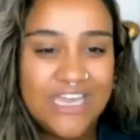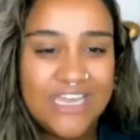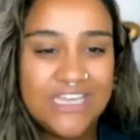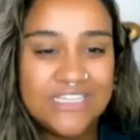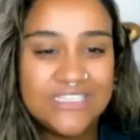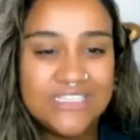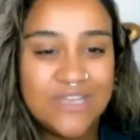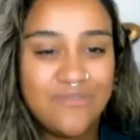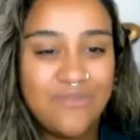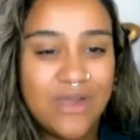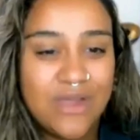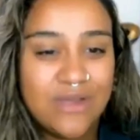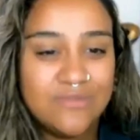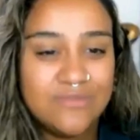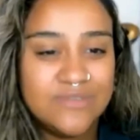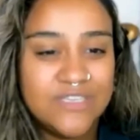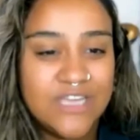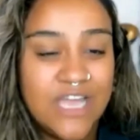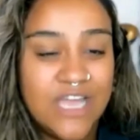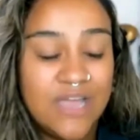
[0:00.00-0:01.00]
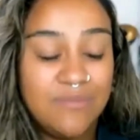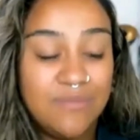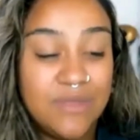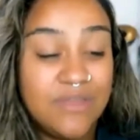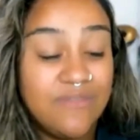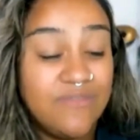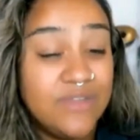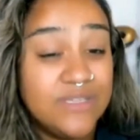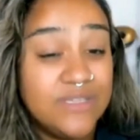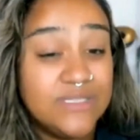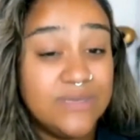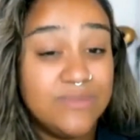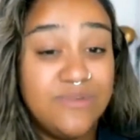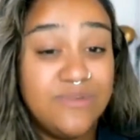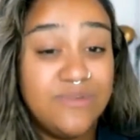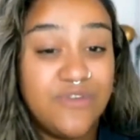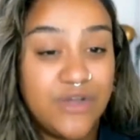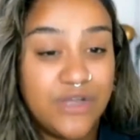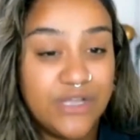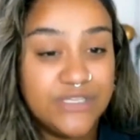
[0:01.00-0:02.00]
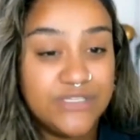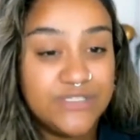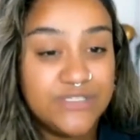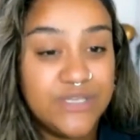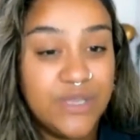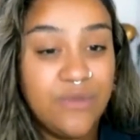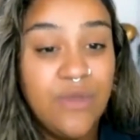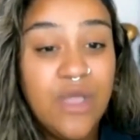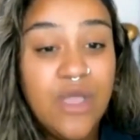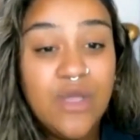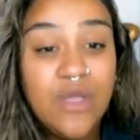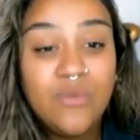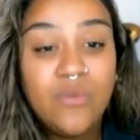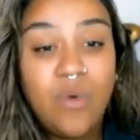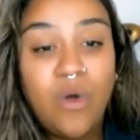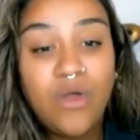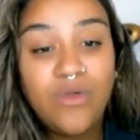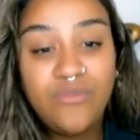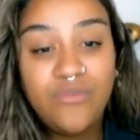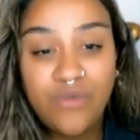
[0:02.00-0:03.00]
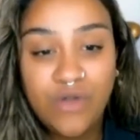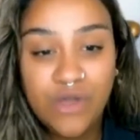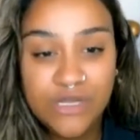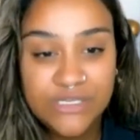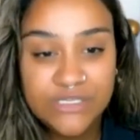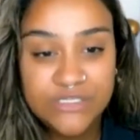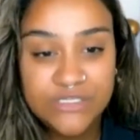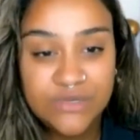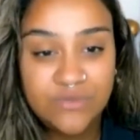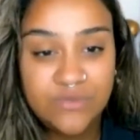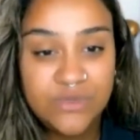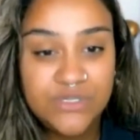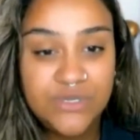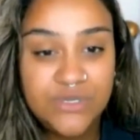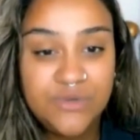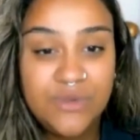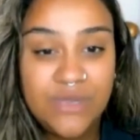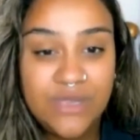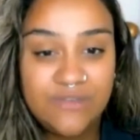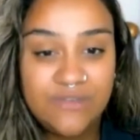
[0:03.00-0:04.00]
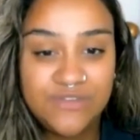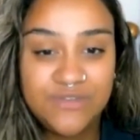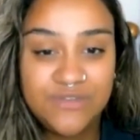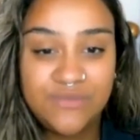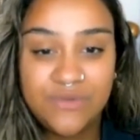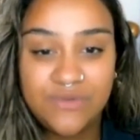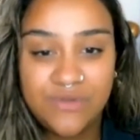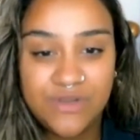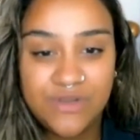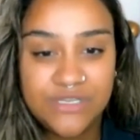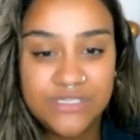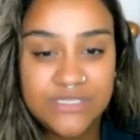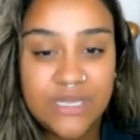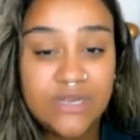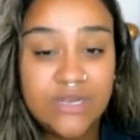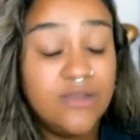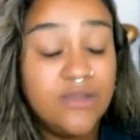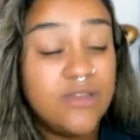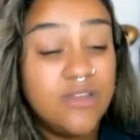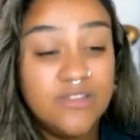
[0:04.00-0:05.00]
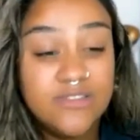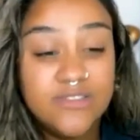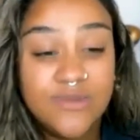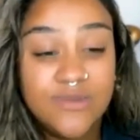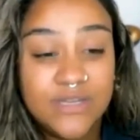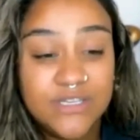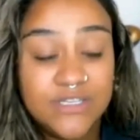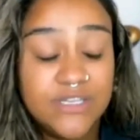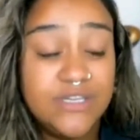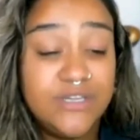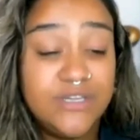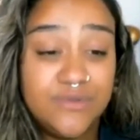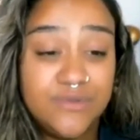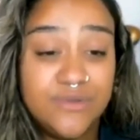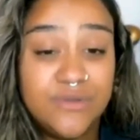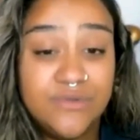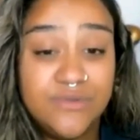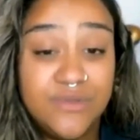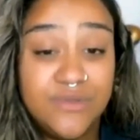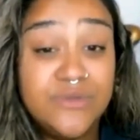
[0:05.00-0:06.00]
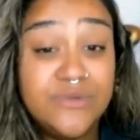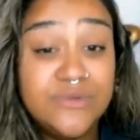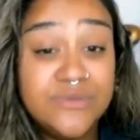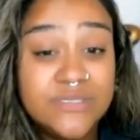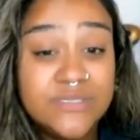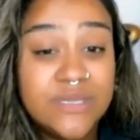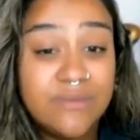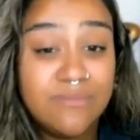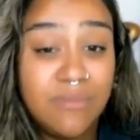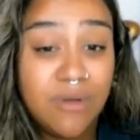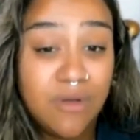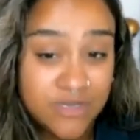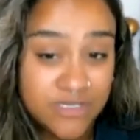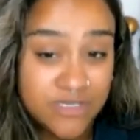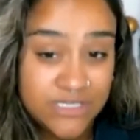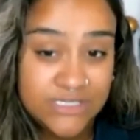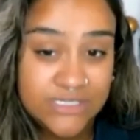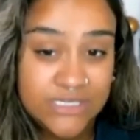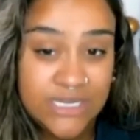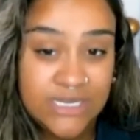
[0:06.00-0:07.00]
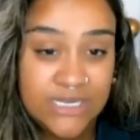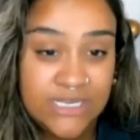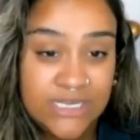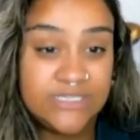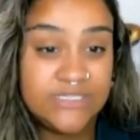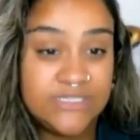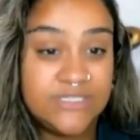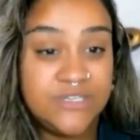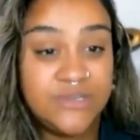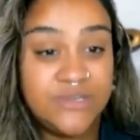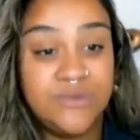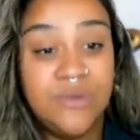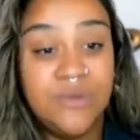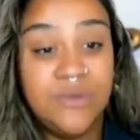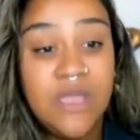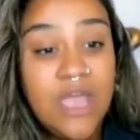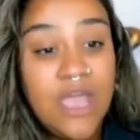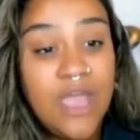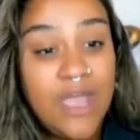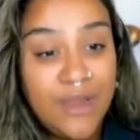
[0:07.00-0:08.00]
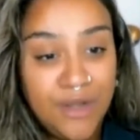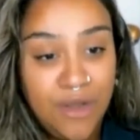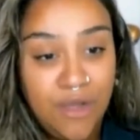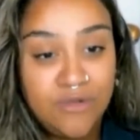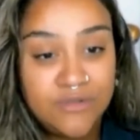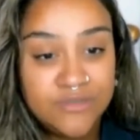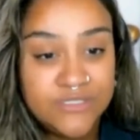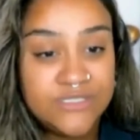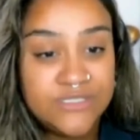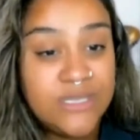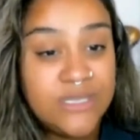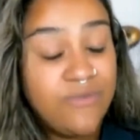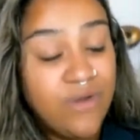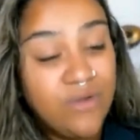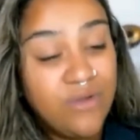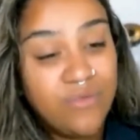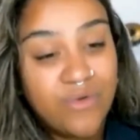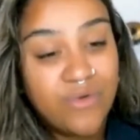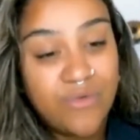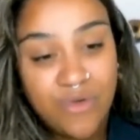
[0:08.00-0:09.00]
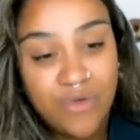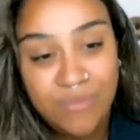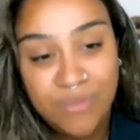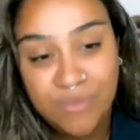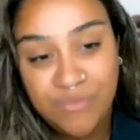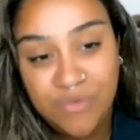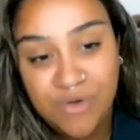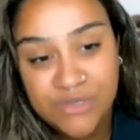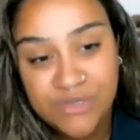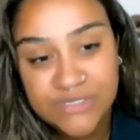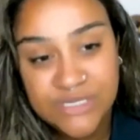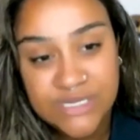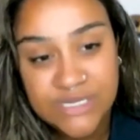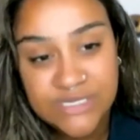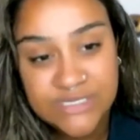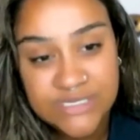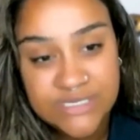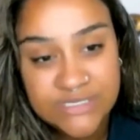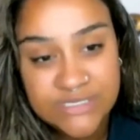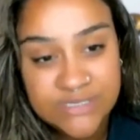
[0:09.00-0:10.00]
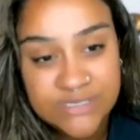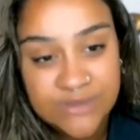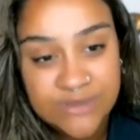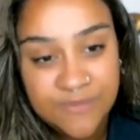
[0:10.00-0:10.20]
is around giving some advice. So what advice would you give to recruiters that are looking to actually use marketing techniques to enhance their own recruitment processes?